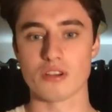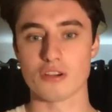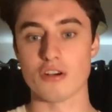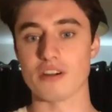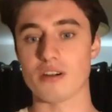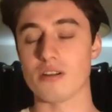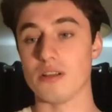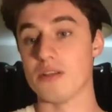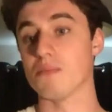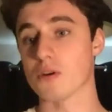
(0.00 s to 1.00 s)
cover
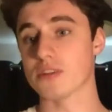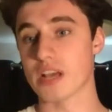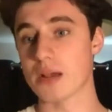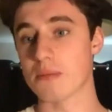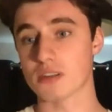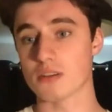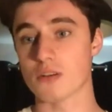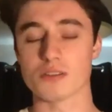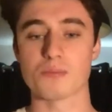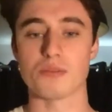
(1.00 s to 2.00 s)
in more depth, of
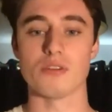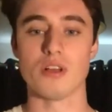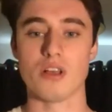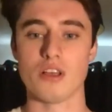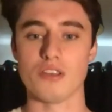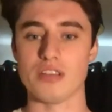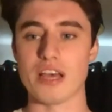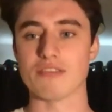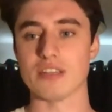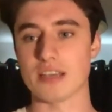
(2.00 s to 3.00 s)
course, but you
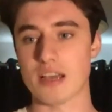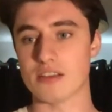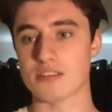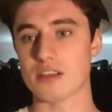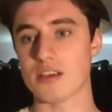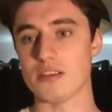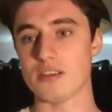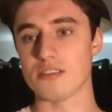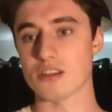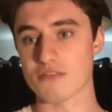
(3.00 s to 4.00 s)
definitely get
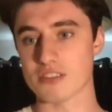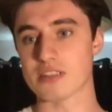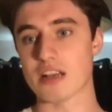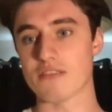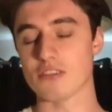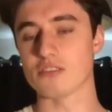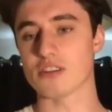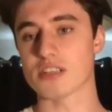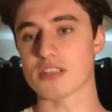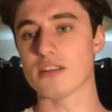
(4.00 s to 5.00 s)
a surface level
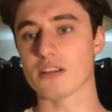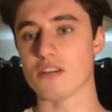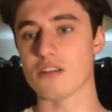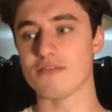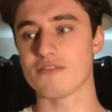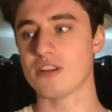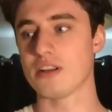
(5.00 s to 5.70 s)
understanding of